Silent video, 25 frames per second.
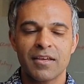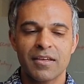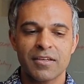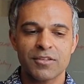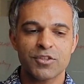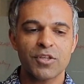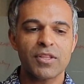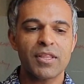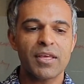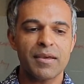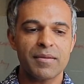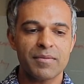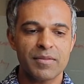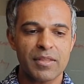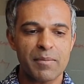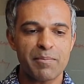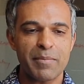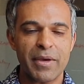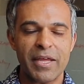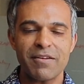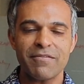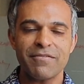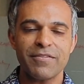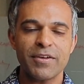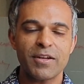So they
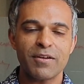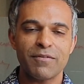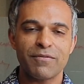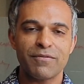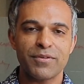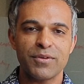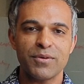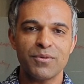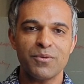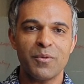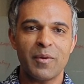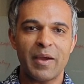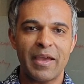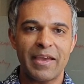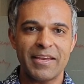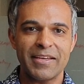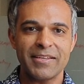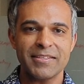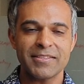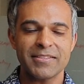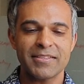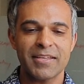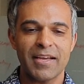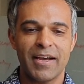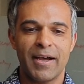benefit a few
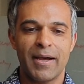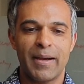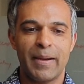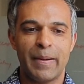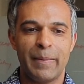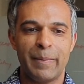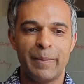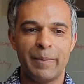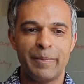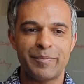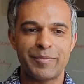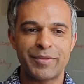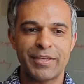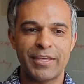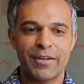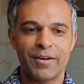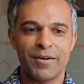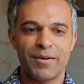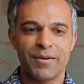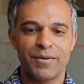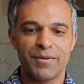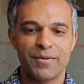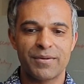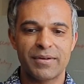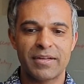ways.
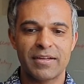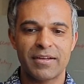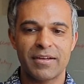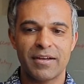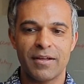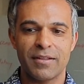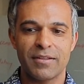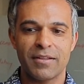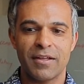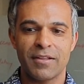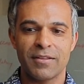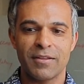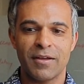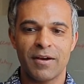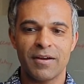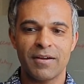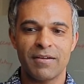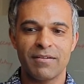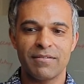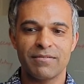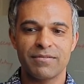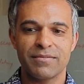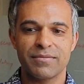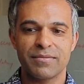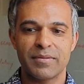A lot
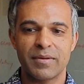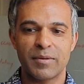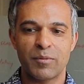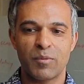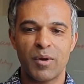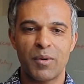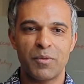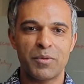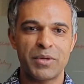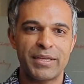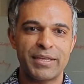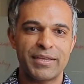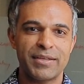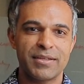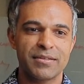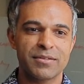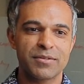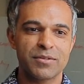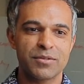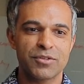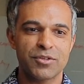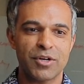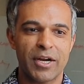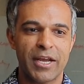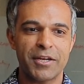of what we
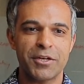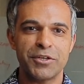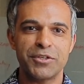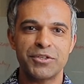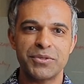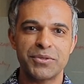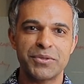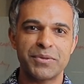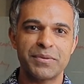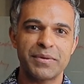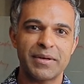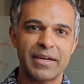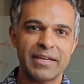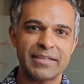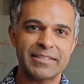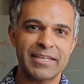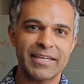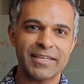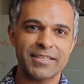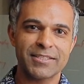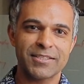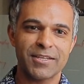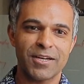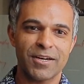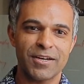try to do at
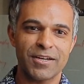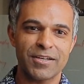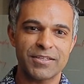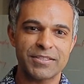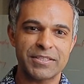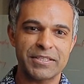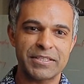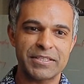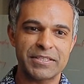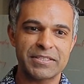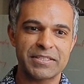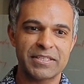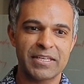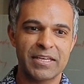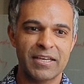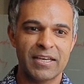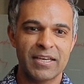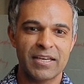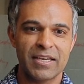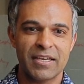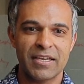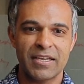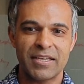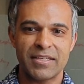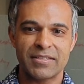Techstars
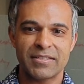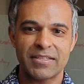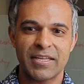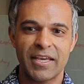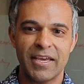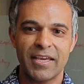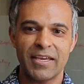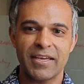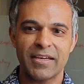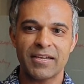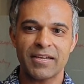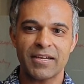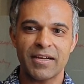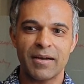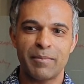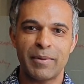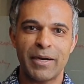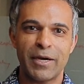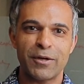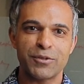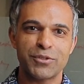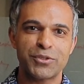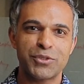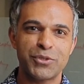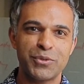is take
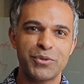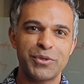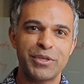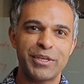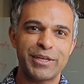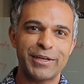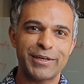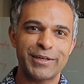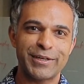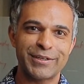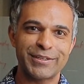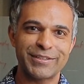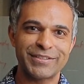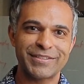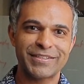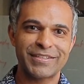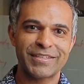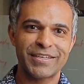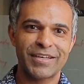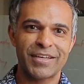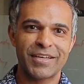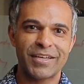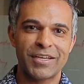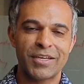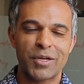about 2 years
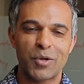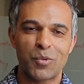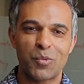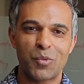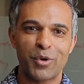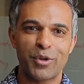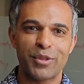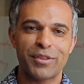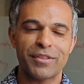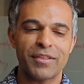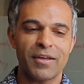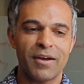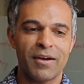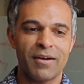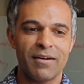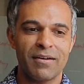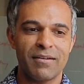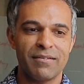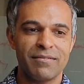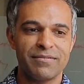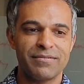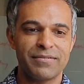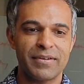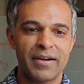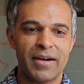worth
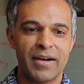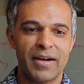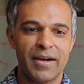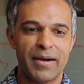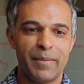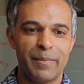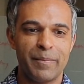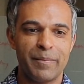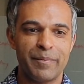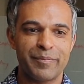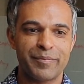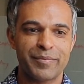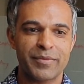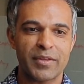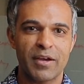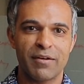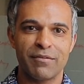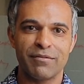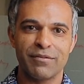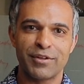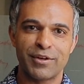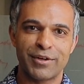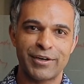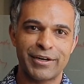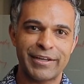
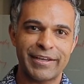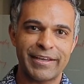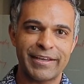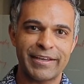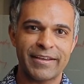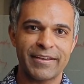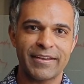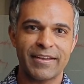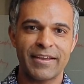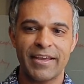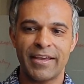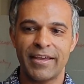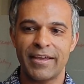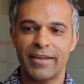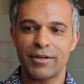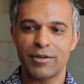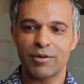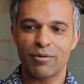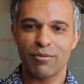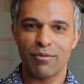of learning and